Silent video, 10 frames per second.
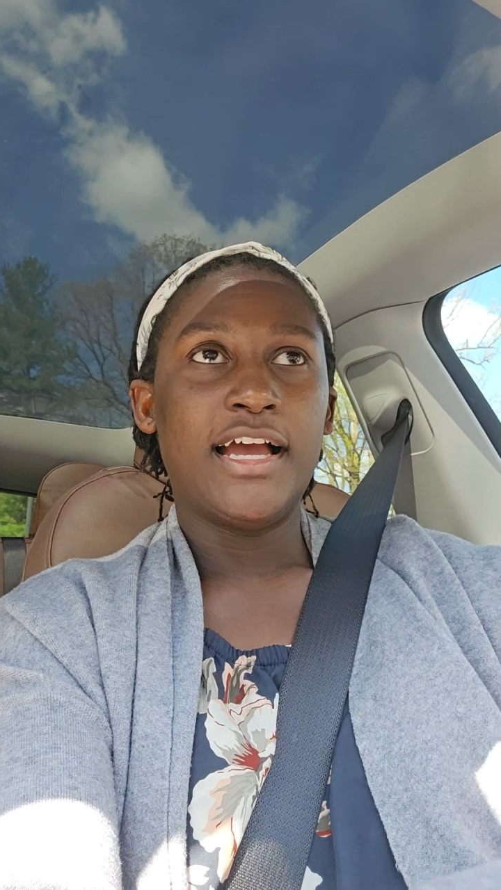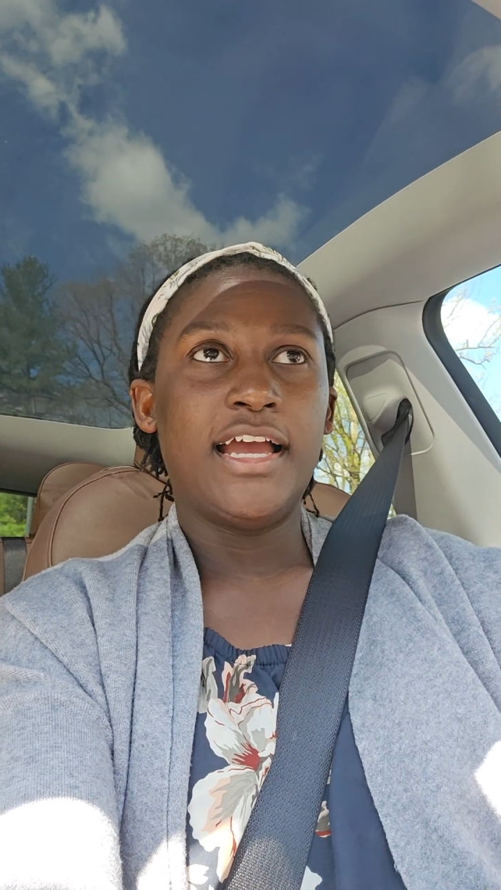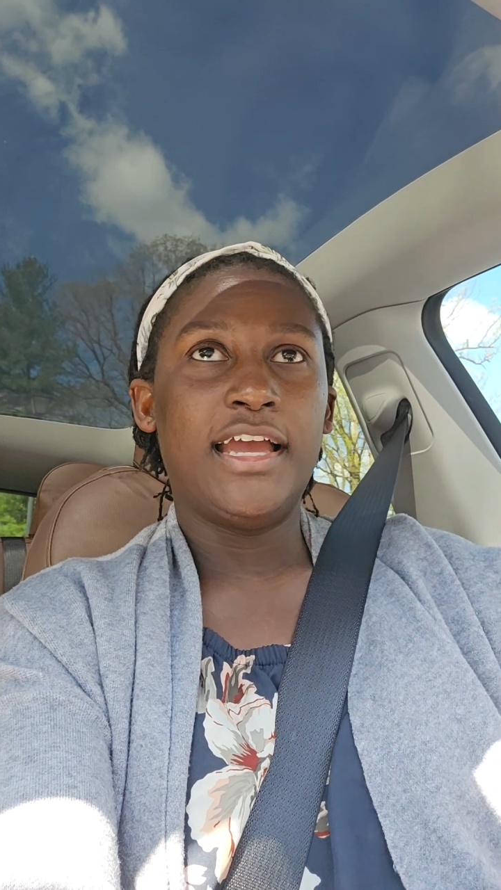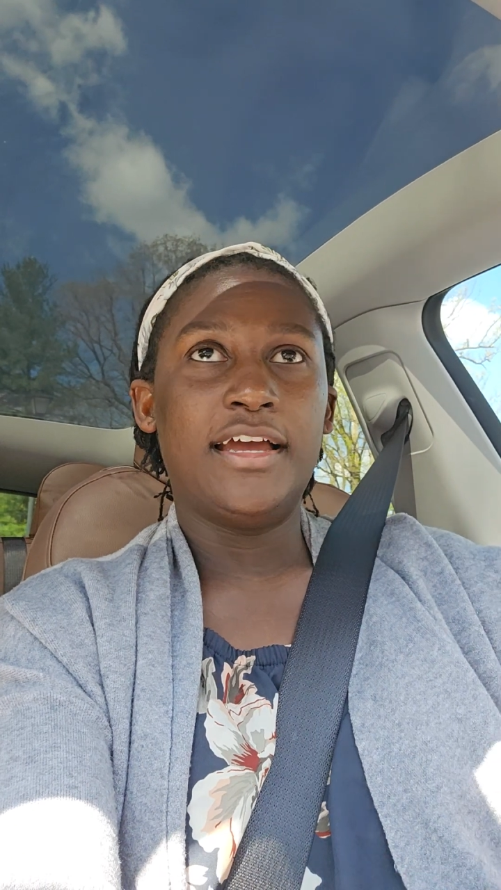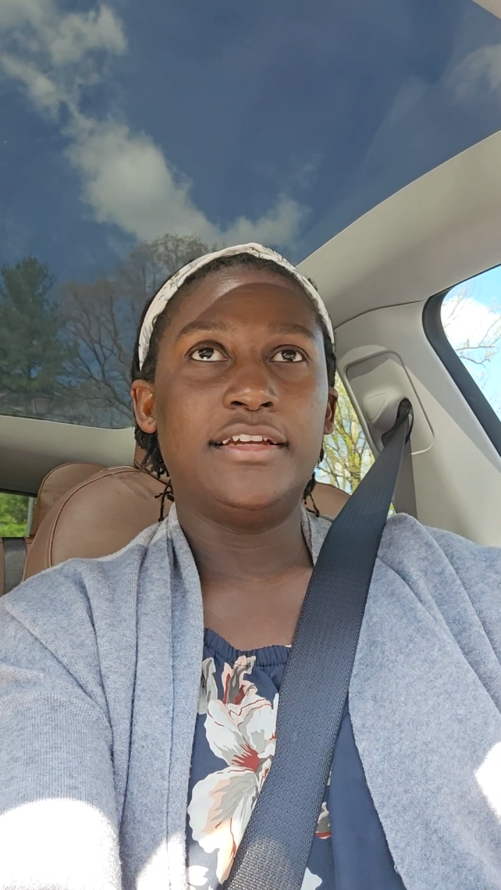
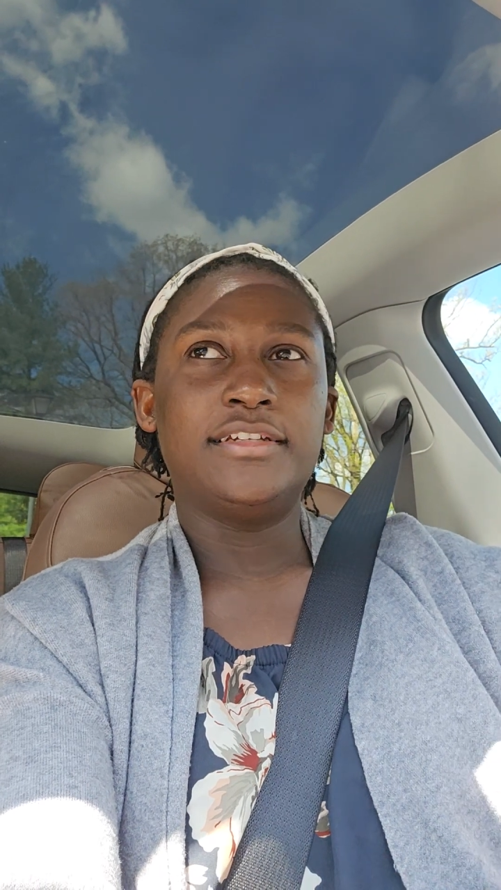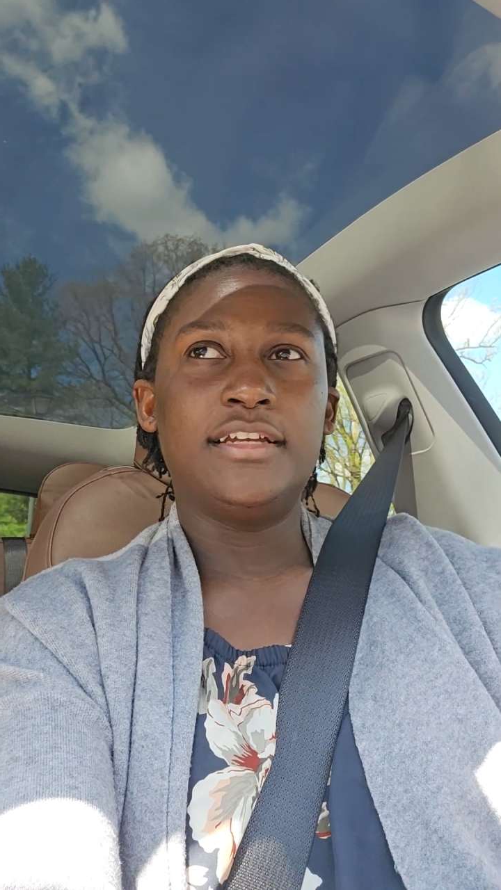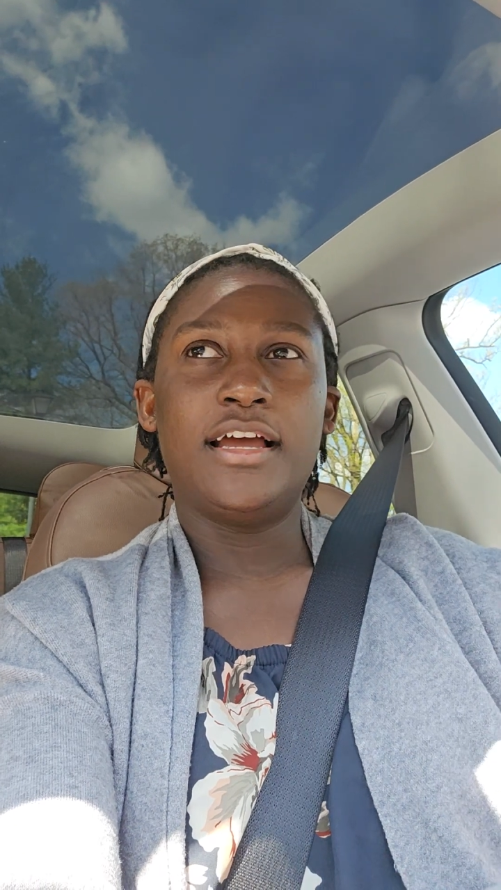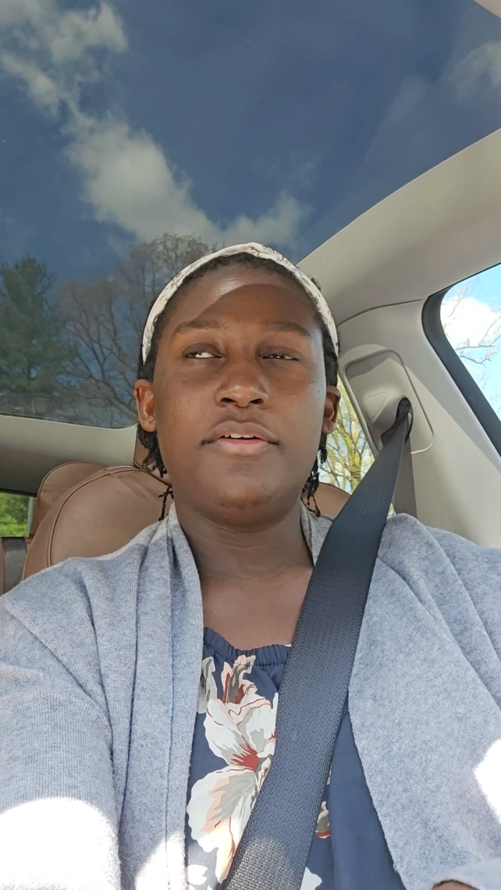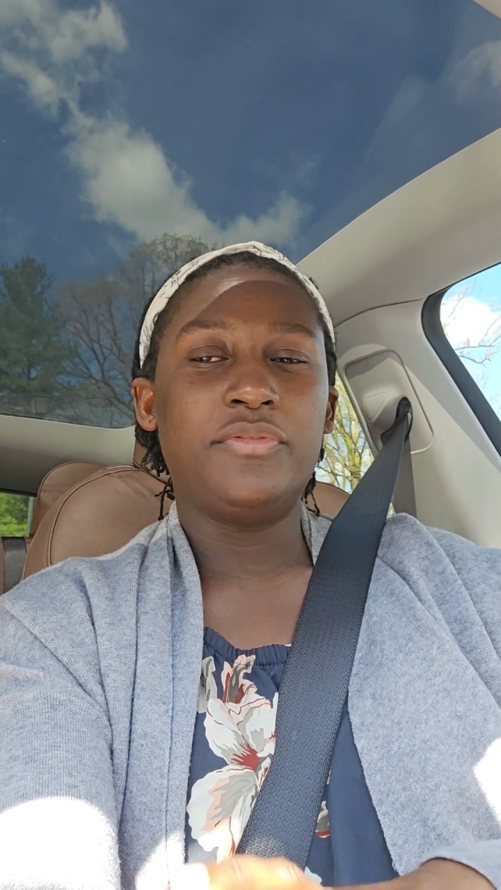and
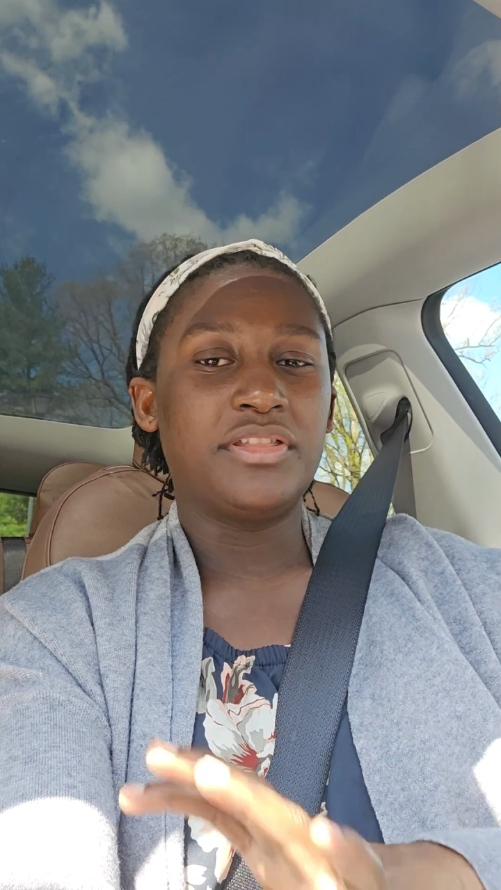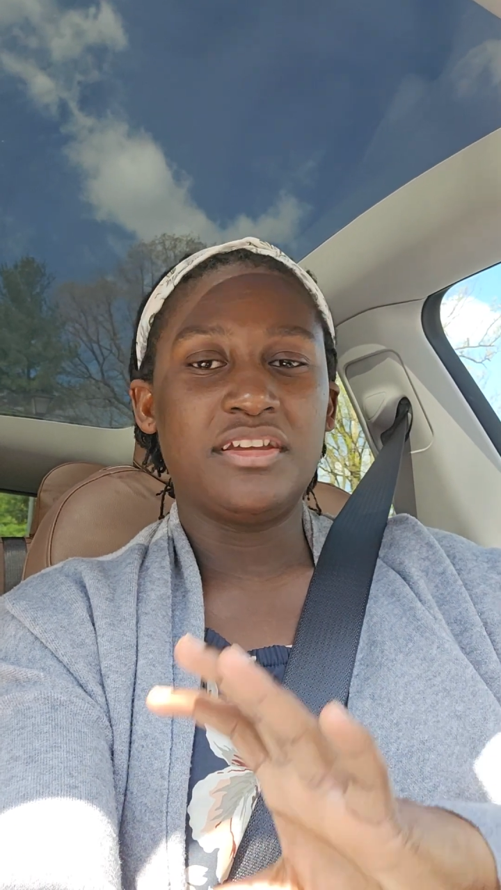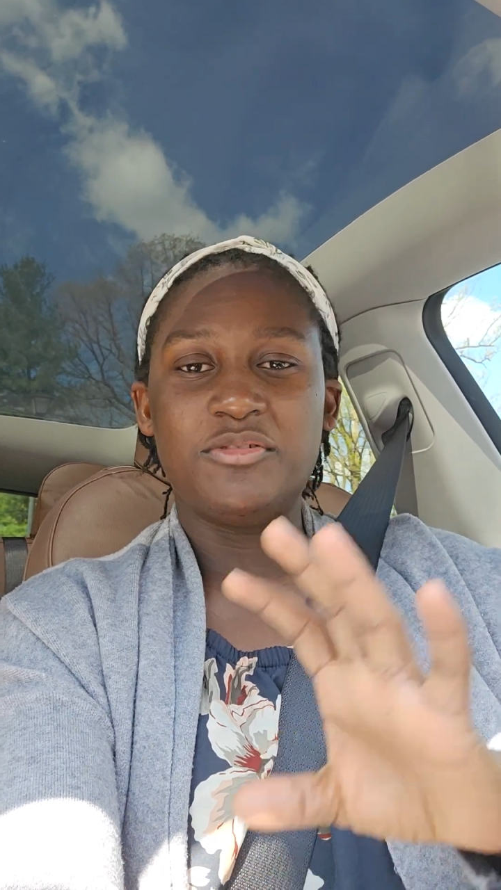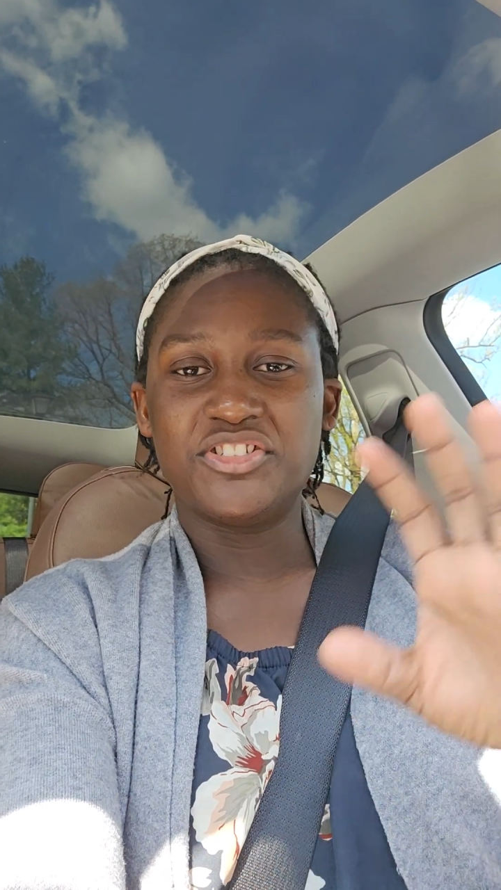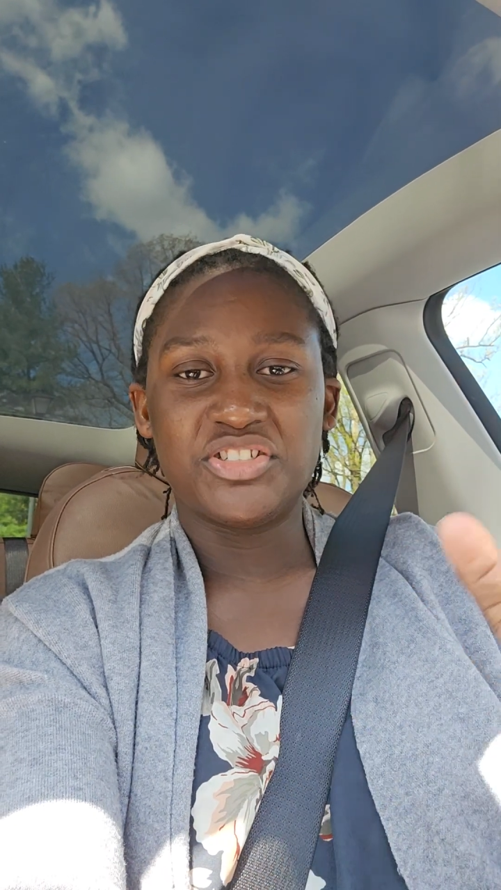everything was